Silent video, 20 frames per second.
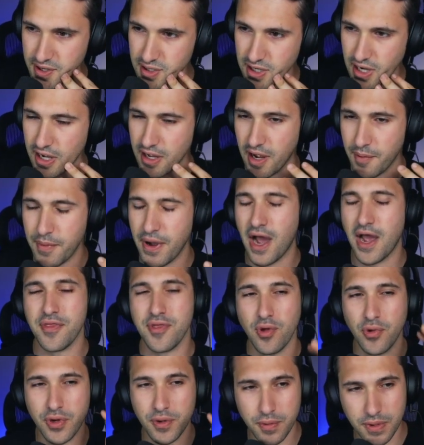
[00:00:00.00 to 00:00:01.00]
I mean, the
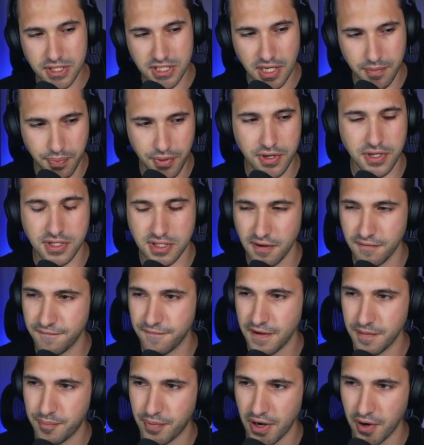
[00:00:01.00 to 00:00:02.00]
only reason I'm putting tough
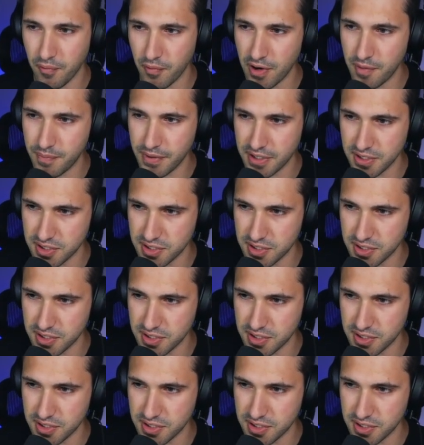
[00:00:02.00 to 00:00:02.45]
fight, but I win, because